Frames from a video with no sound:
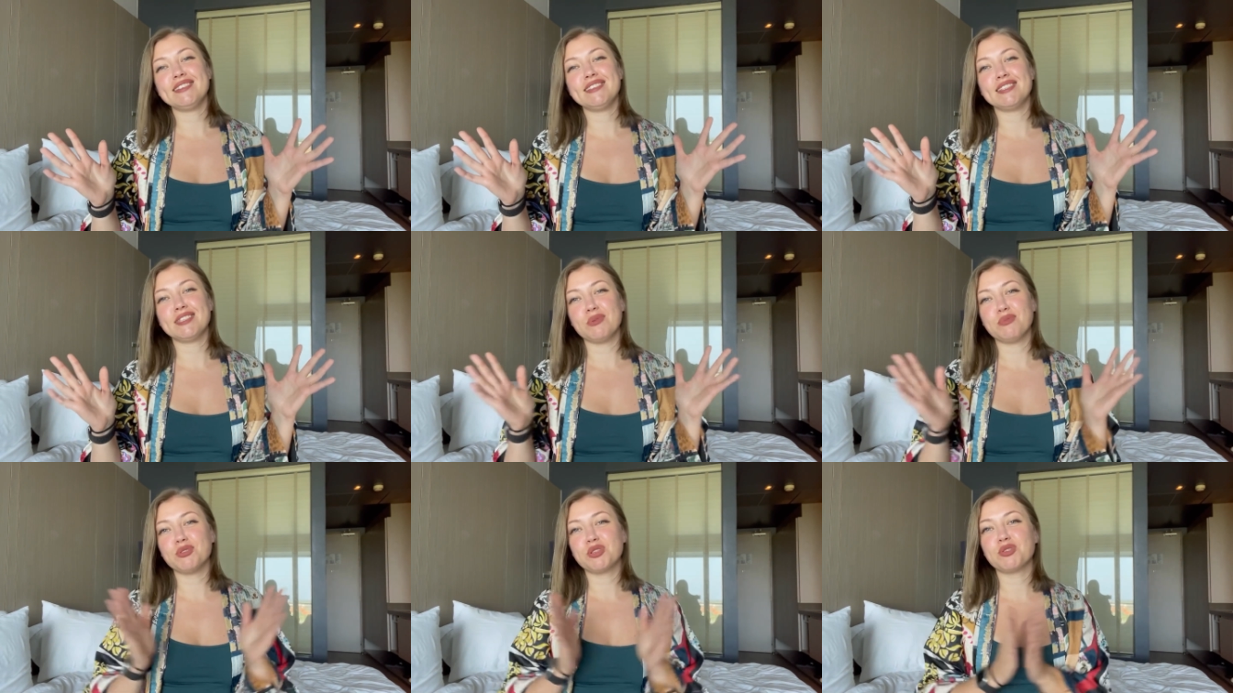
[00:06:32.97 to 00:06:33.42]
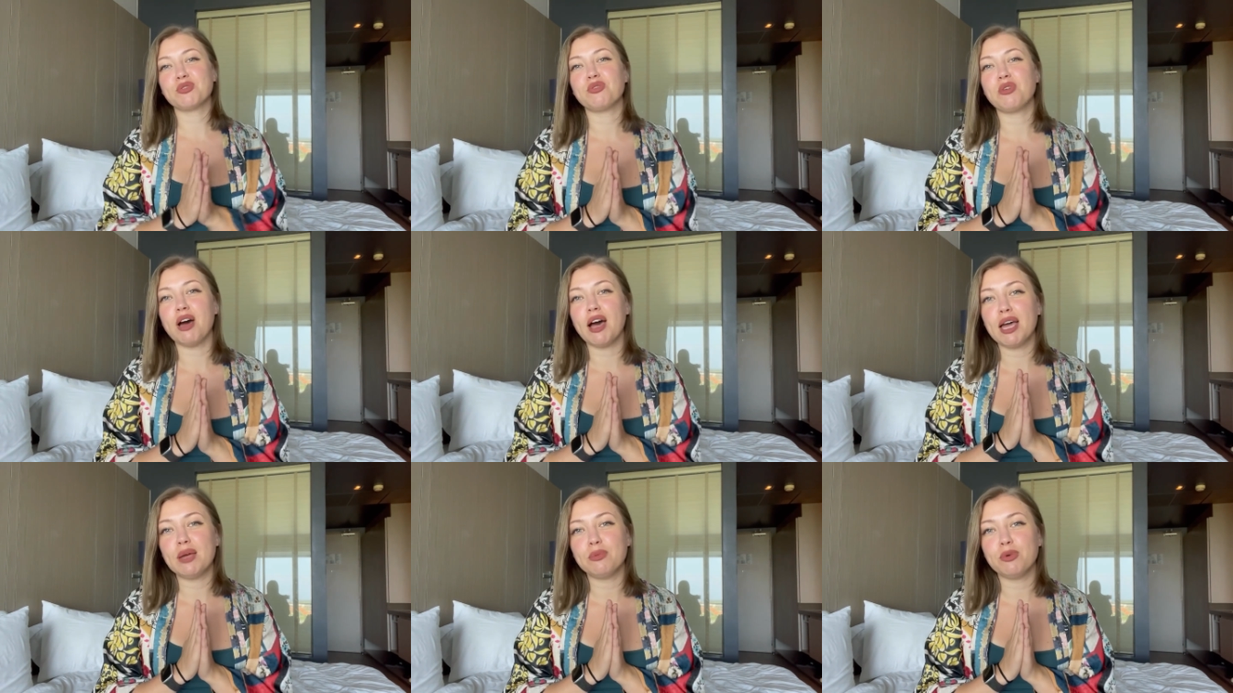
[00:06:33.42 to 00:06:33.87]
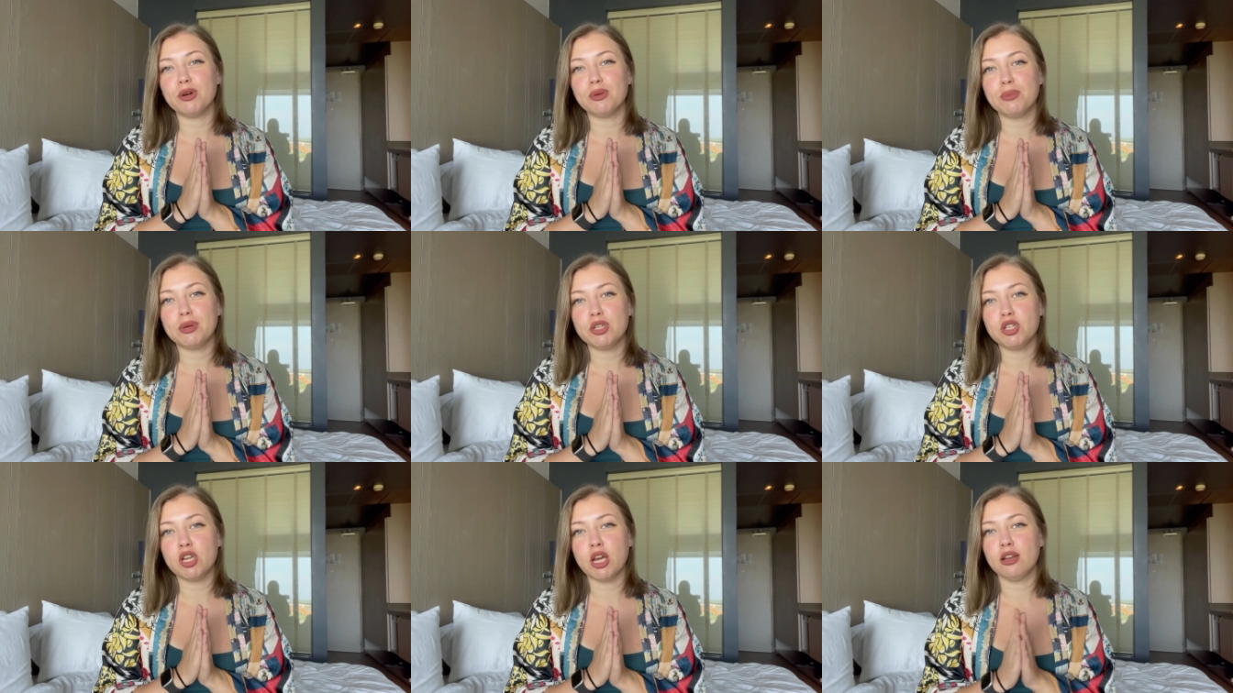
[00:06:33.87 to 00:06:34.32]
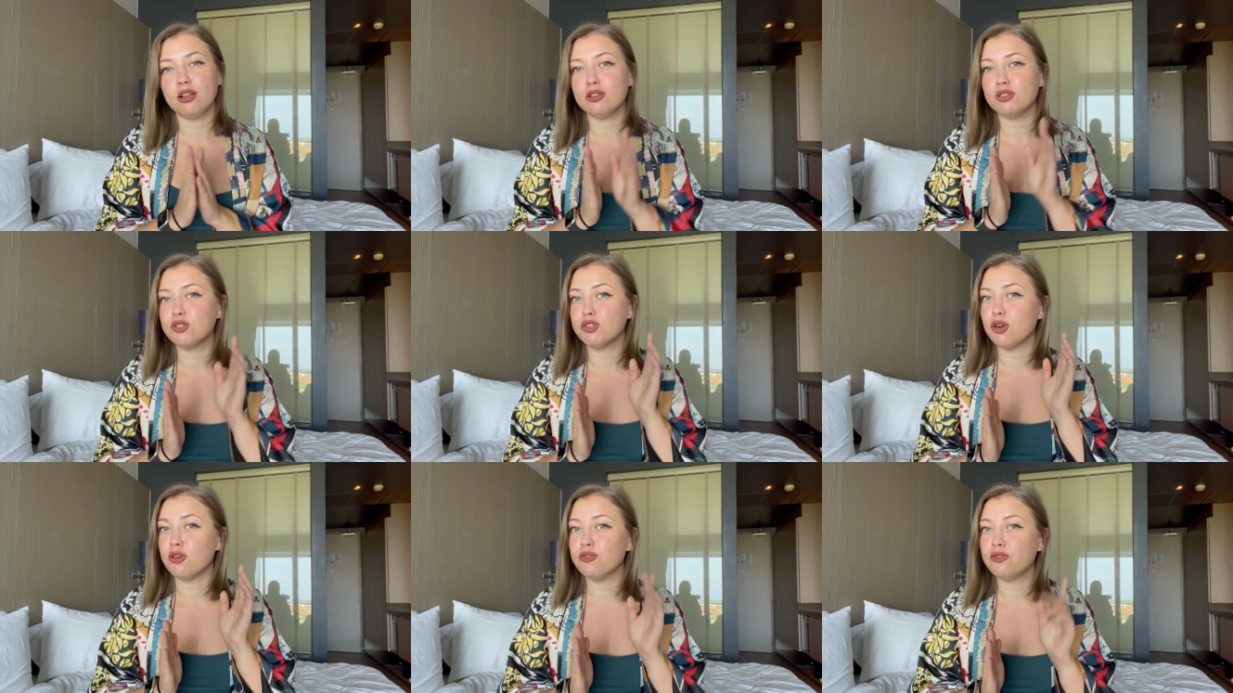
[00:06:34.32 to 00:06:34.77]
Subscribe on my channel,
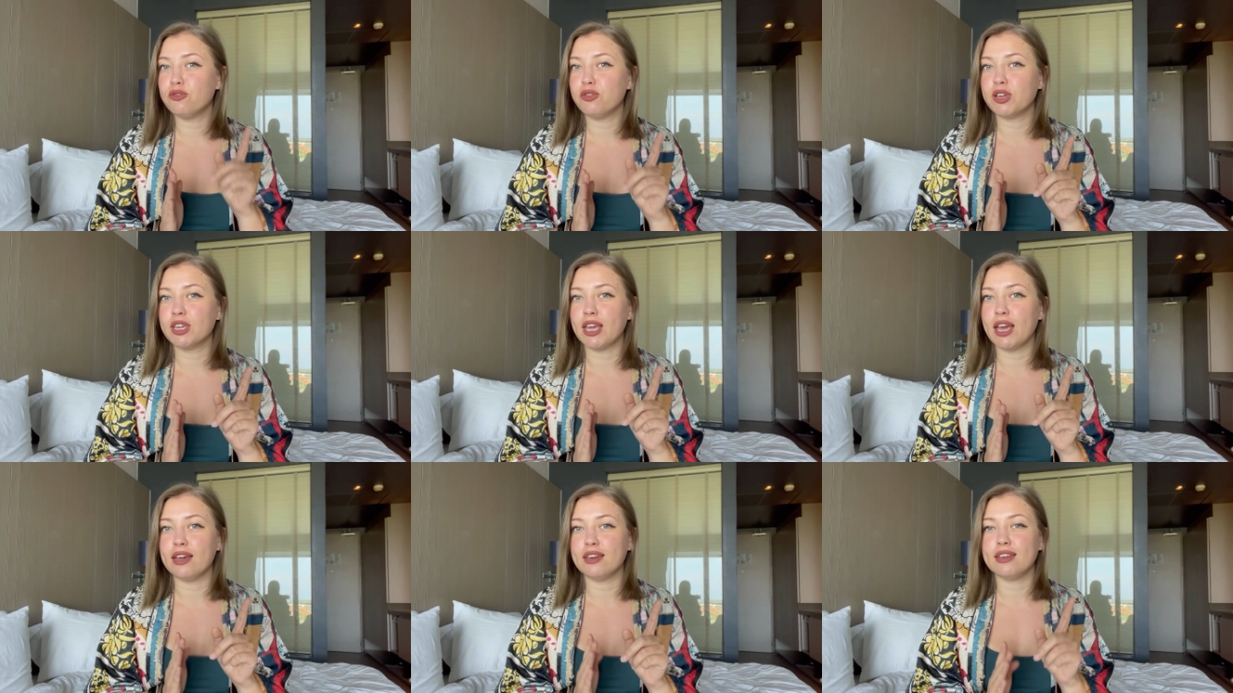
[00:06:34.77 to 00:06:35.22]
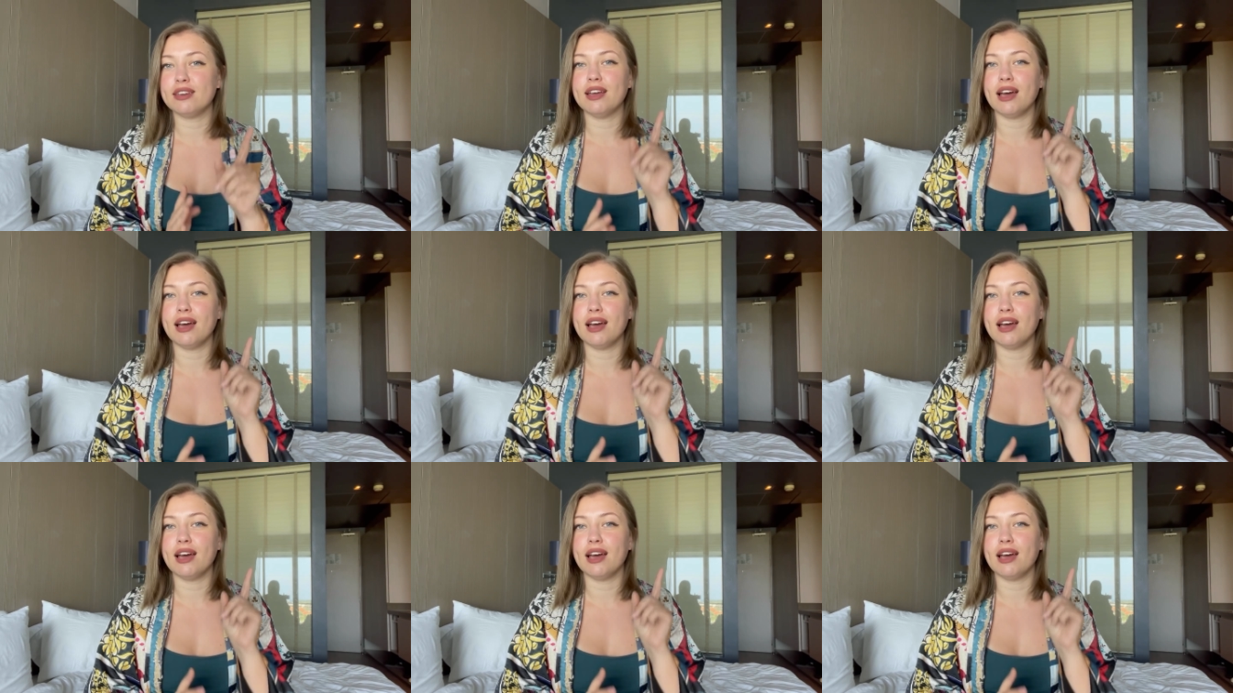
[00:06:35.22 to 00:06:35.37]
don't forget it.